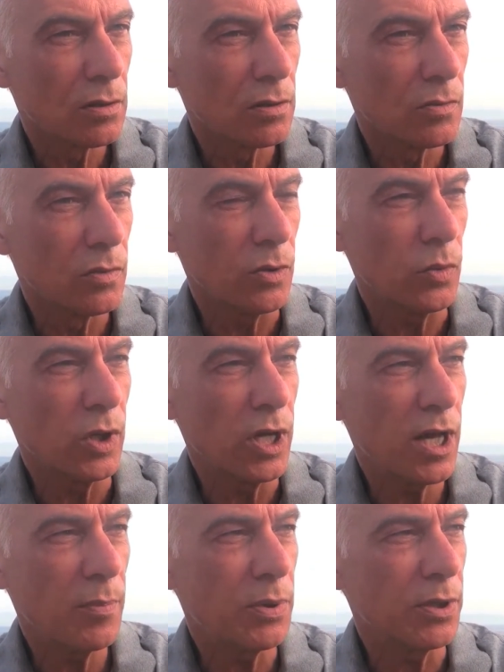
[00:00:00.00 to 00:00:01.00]
what will
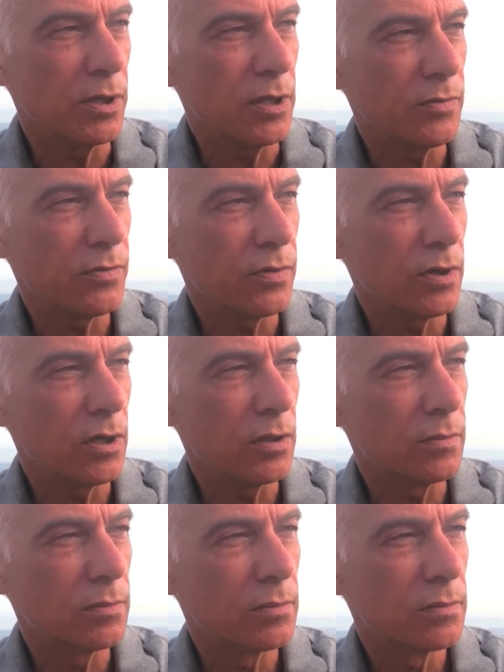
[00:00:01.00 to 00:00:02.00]
happen if
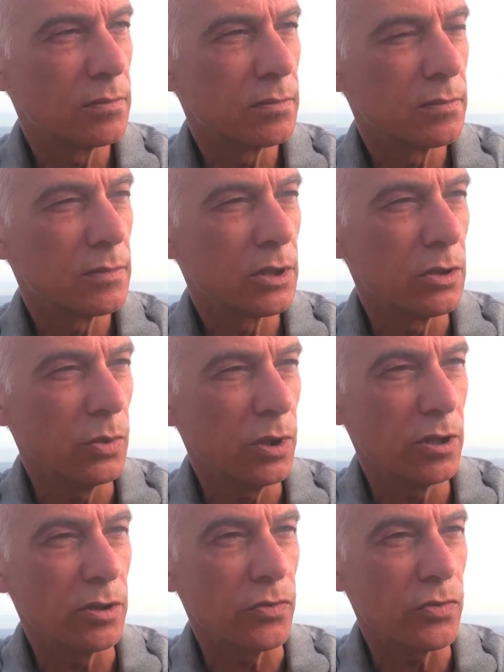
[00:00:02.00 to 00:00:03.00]
the
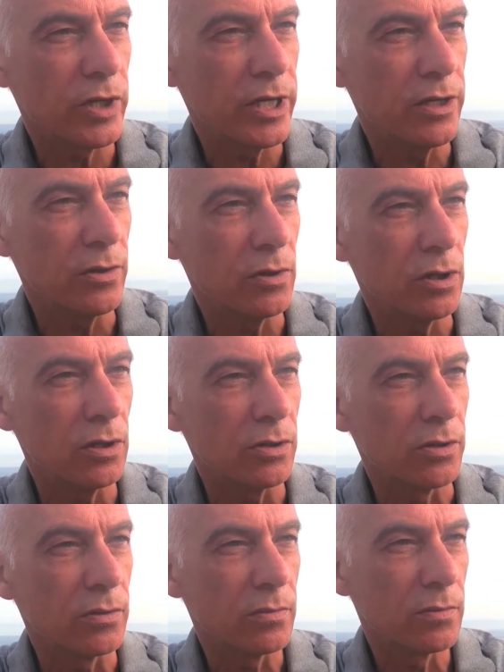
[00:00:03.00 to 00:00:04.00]
world of Radio
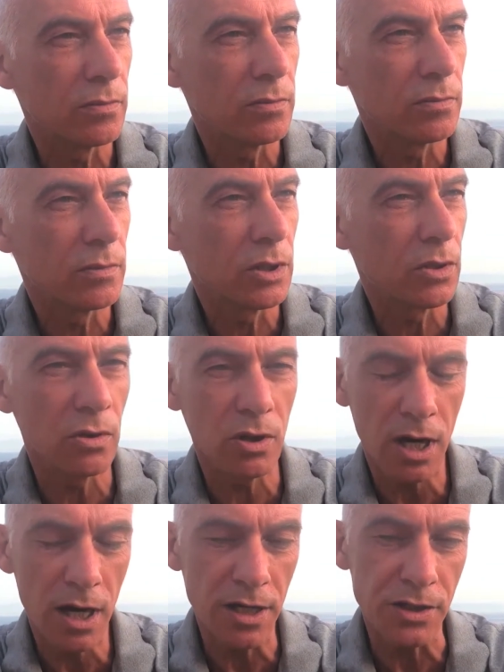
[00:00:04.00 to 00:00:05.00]
On
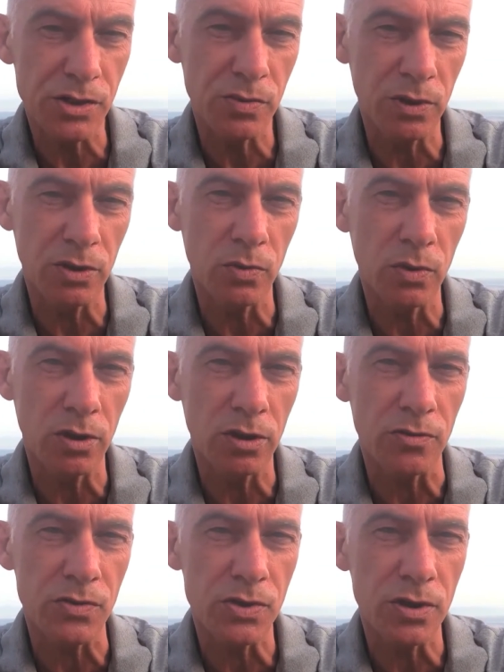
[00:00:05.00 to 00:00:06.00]
collides with the world
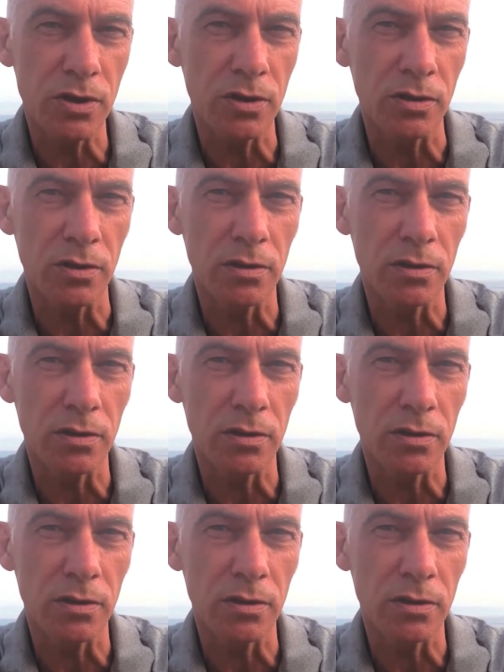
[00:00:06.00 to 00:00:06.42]
of CERN.